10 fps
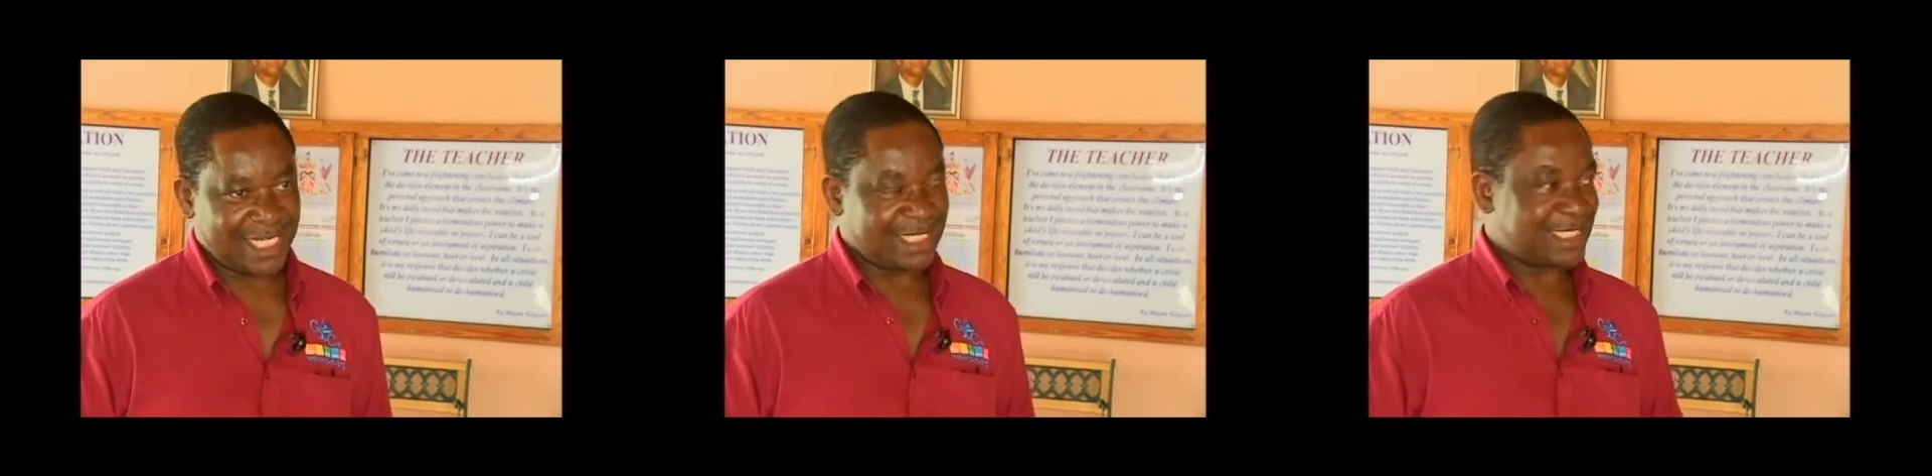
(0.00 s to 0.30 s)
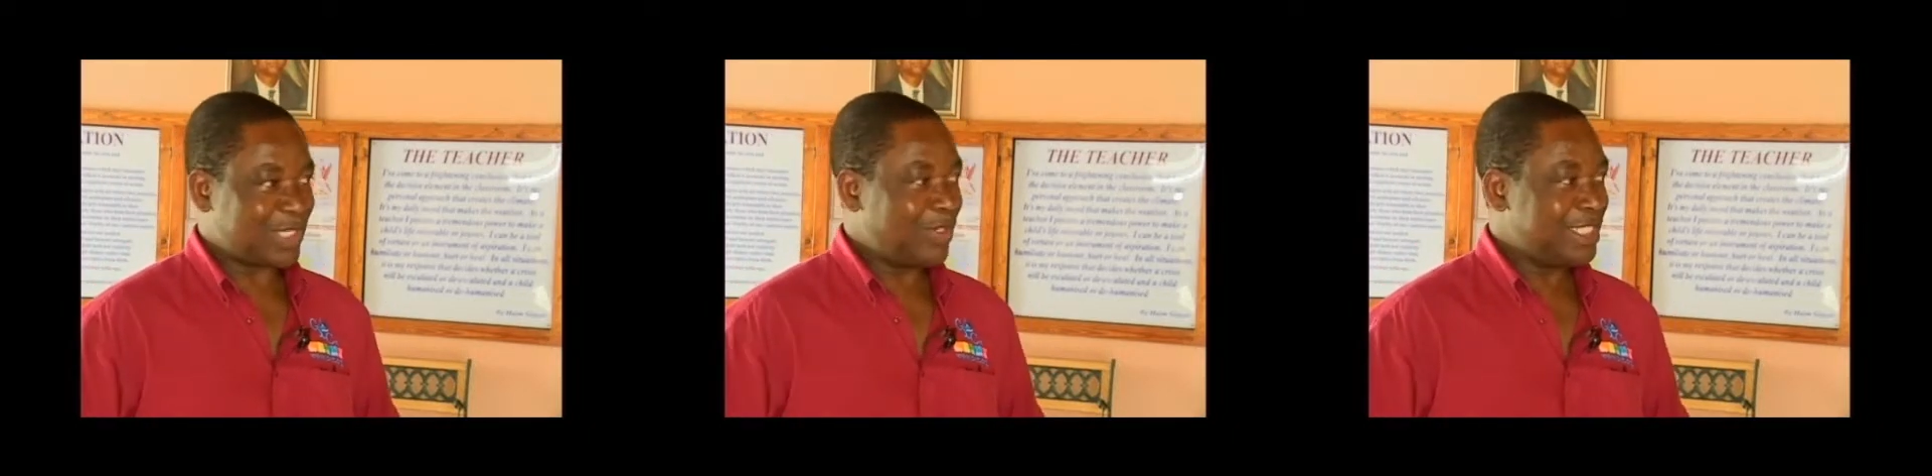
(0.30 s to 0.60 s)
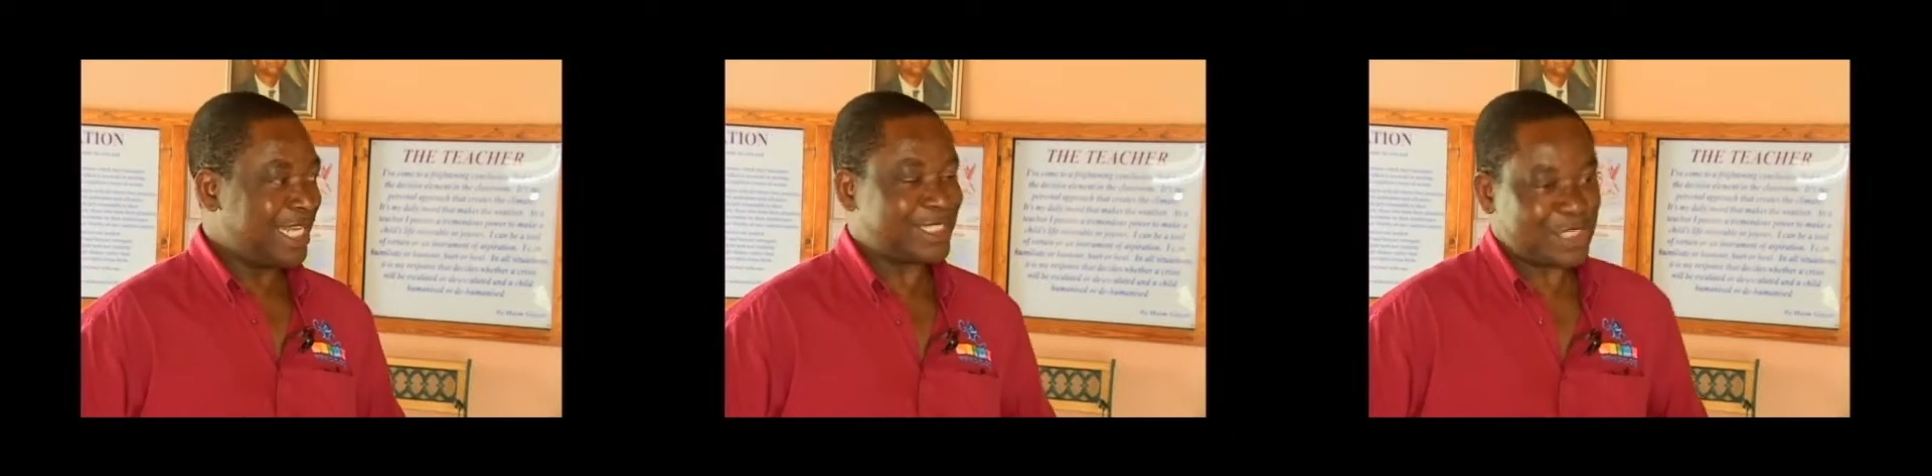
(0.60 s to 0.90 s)
it's
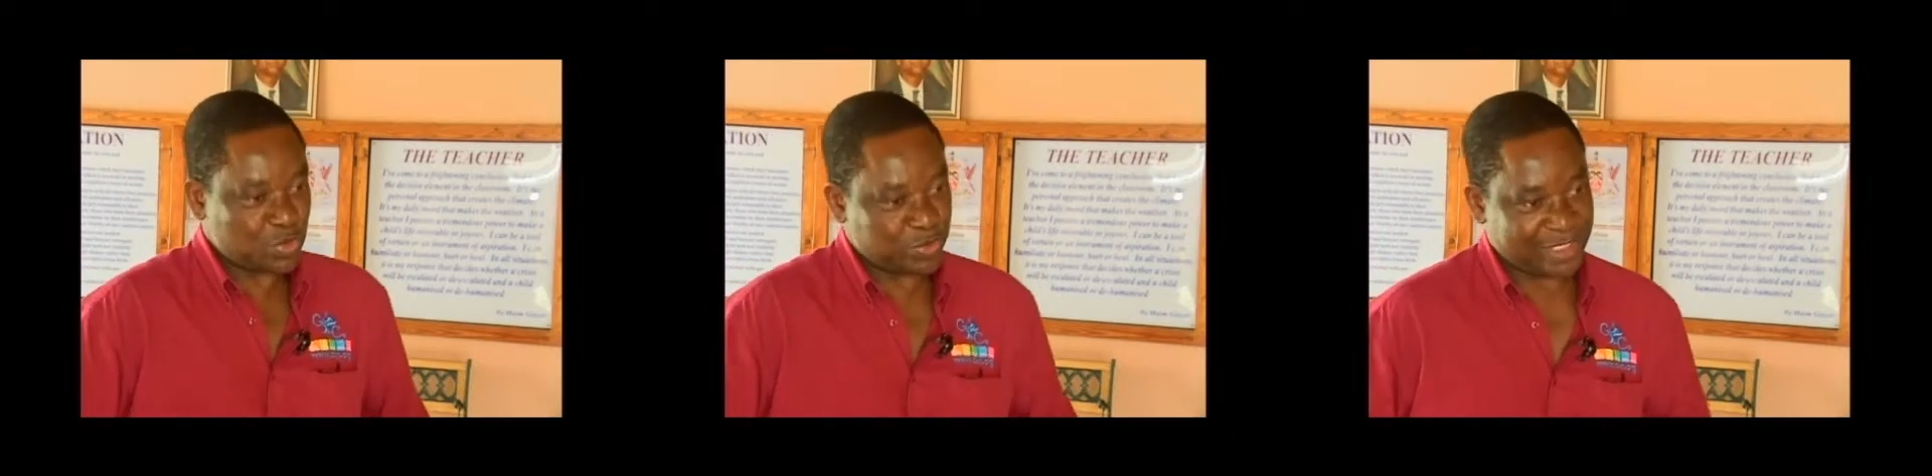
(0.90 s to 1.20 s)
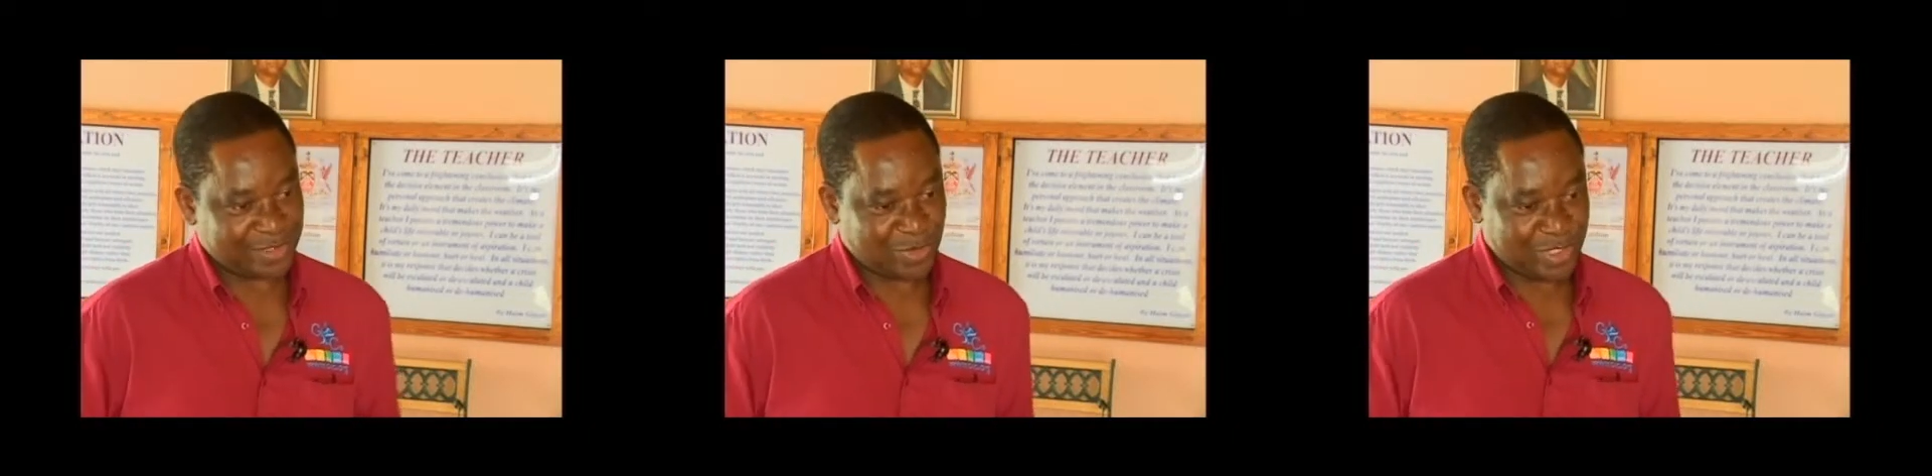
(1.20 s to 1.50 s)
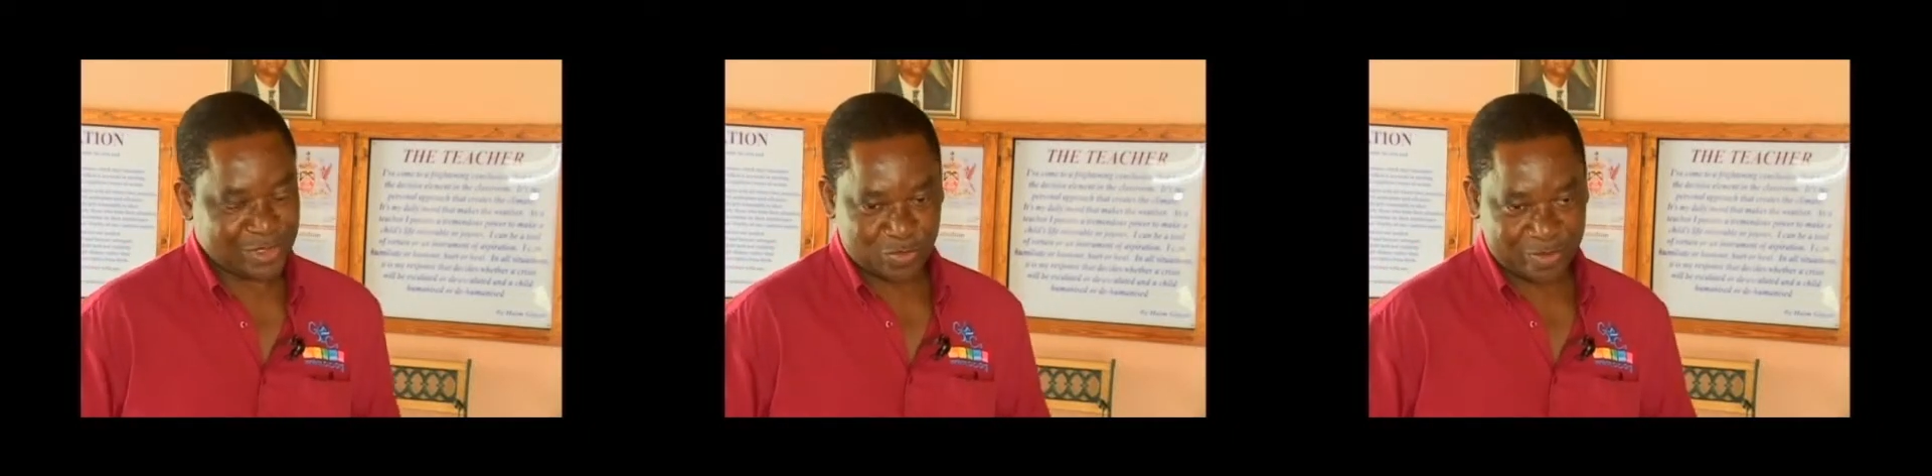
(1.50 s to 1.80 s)
only necessary,
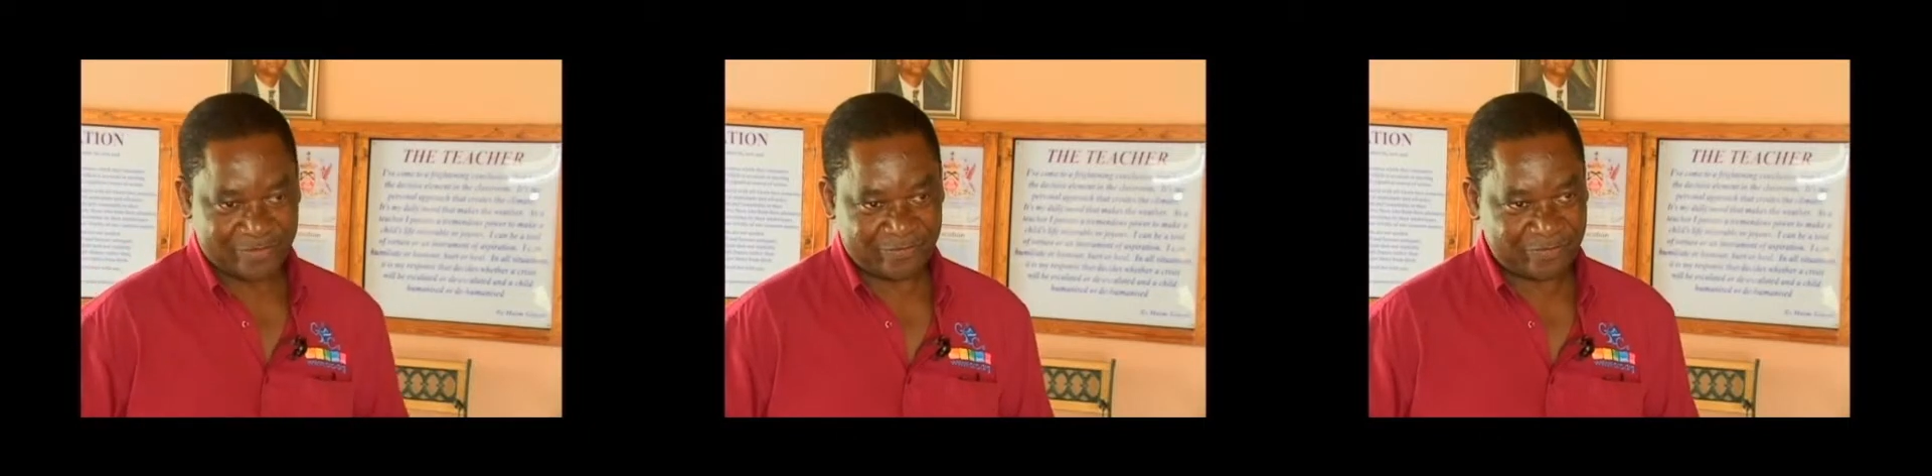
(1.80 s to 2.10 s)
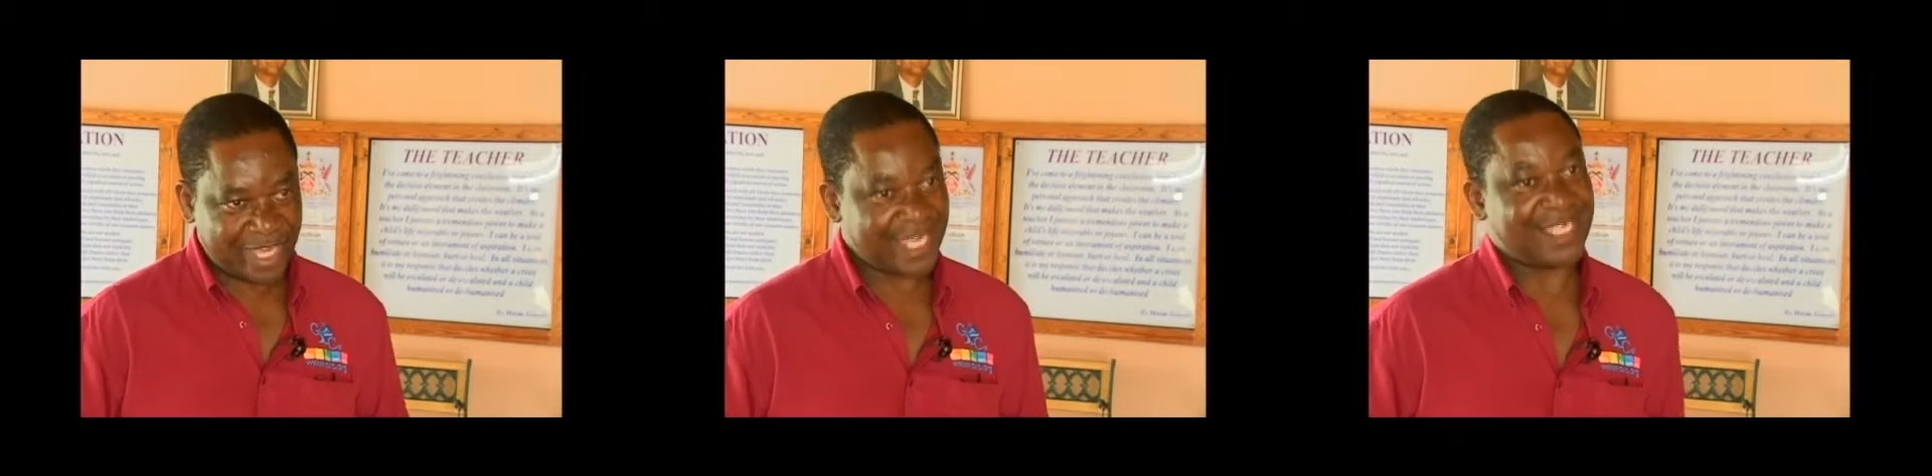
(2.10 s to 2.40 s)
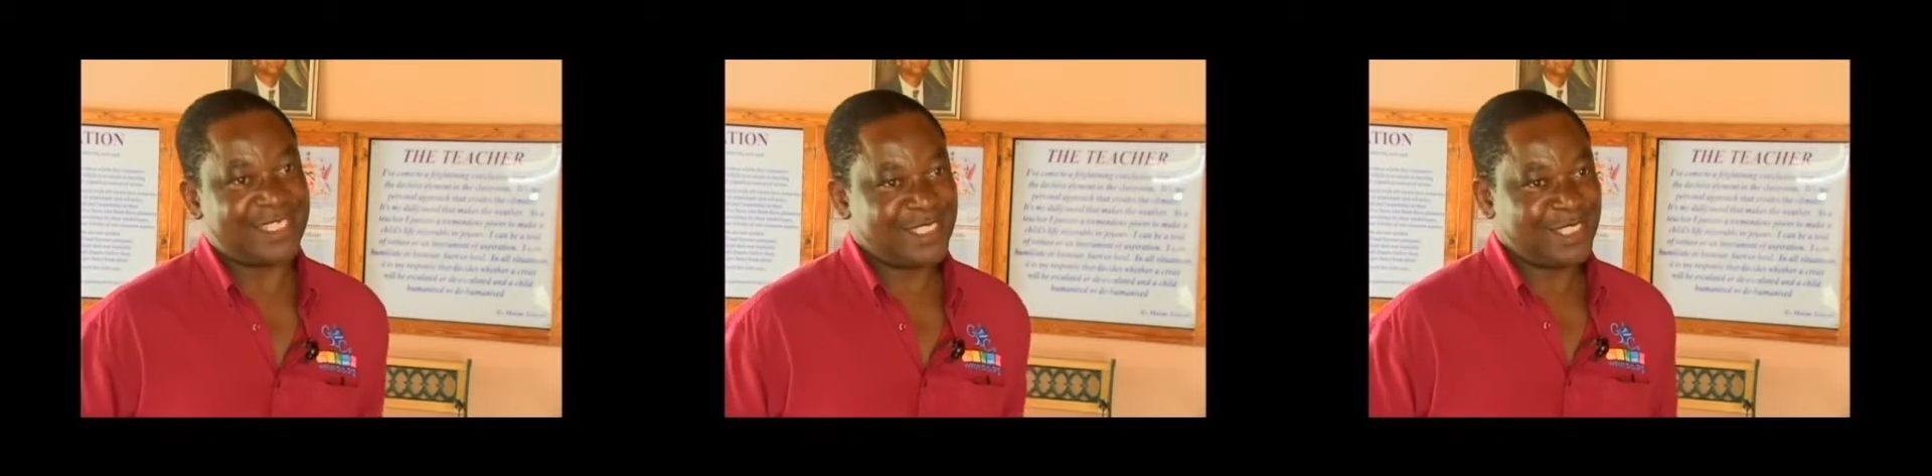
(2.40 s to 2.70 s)
or it will be fair,